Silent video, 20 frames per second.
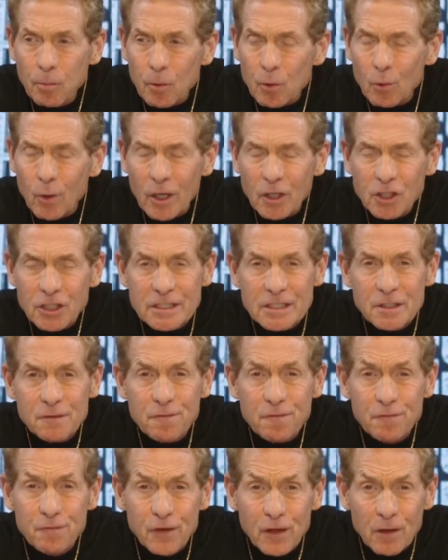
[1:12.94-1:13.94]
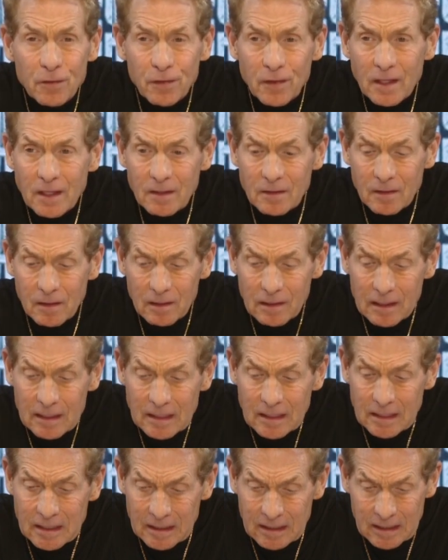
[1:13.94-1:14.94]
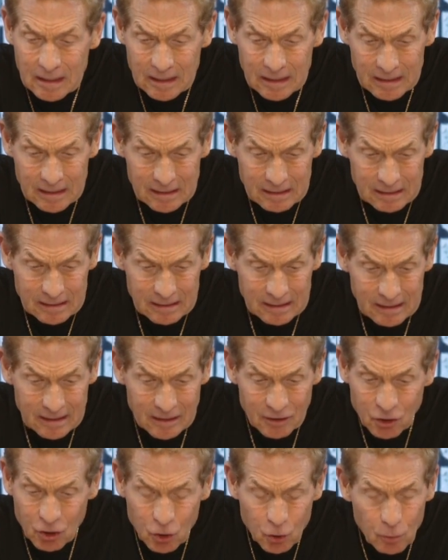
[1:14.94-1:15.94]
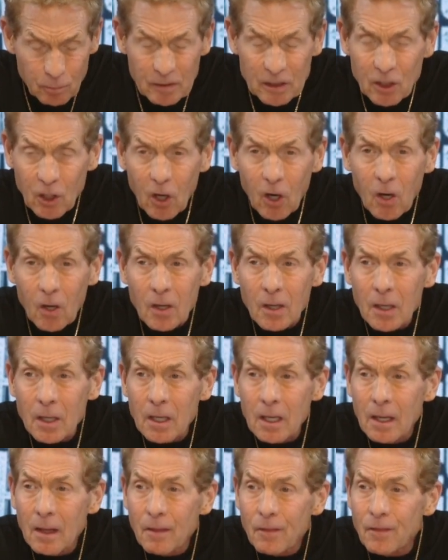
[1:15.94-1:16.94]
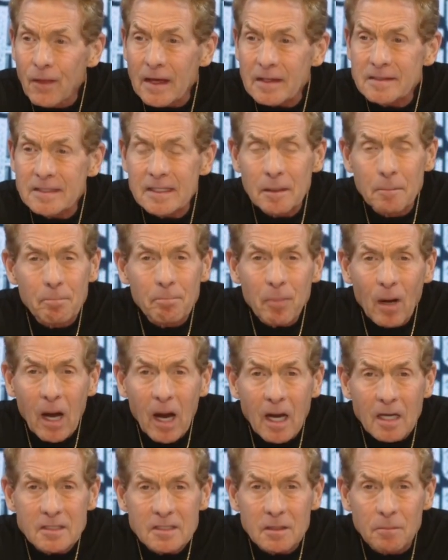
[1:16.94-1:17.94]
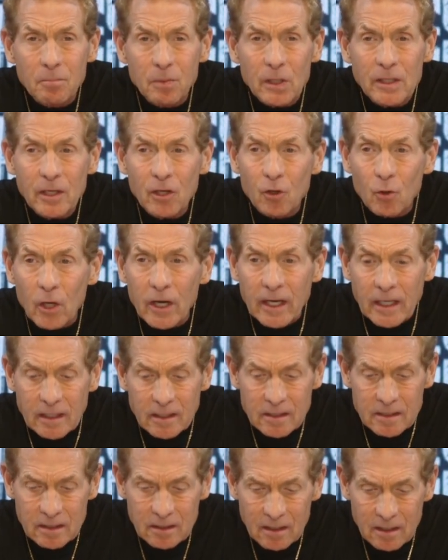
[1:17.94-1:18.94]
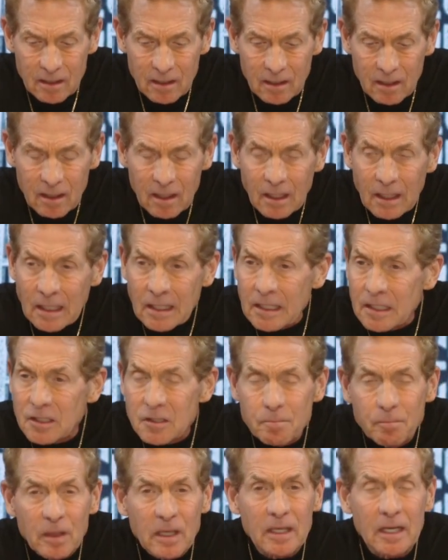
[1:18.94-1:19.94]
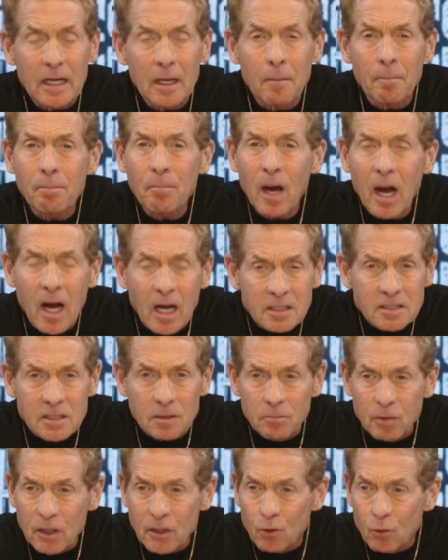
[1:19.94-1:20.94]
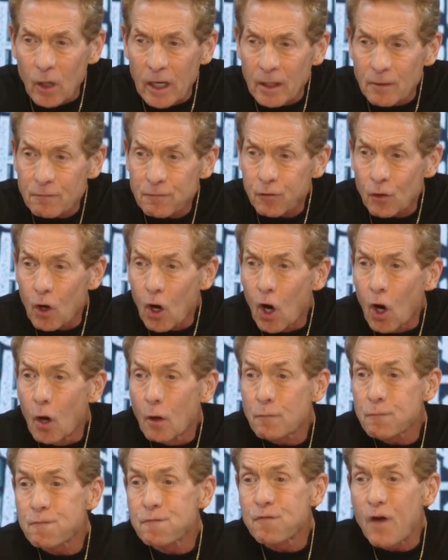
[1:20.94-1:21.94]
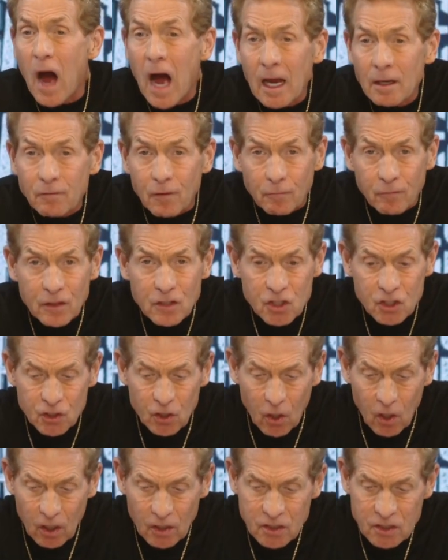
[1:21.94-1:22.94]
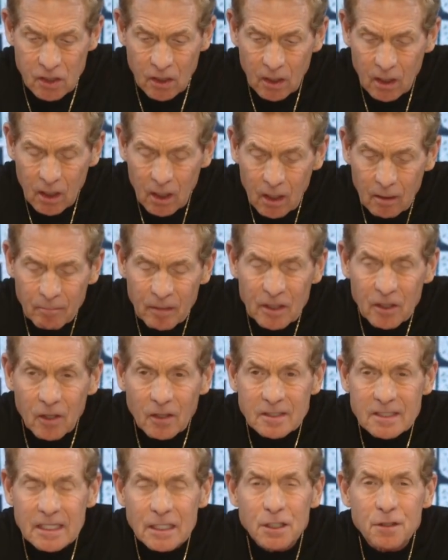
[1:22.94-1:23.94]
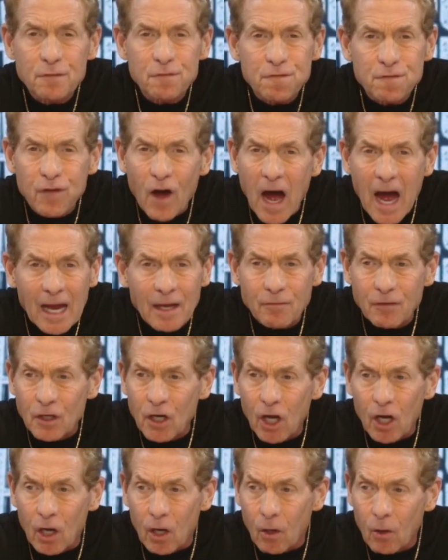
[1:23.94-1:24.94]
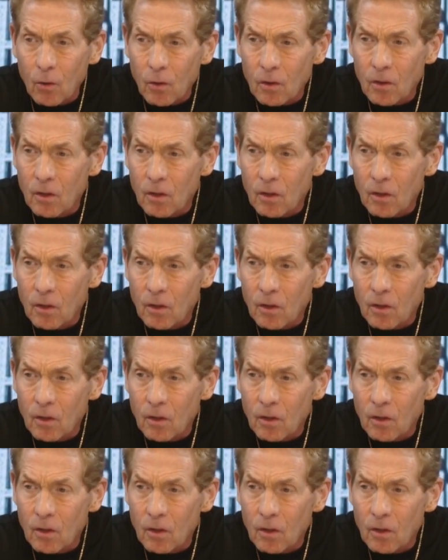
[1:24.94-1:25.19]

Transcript: Rush is 5th in the league in QBR. That's impossibly great. He has been impossibly great for all 5 of his starts because he's 5-0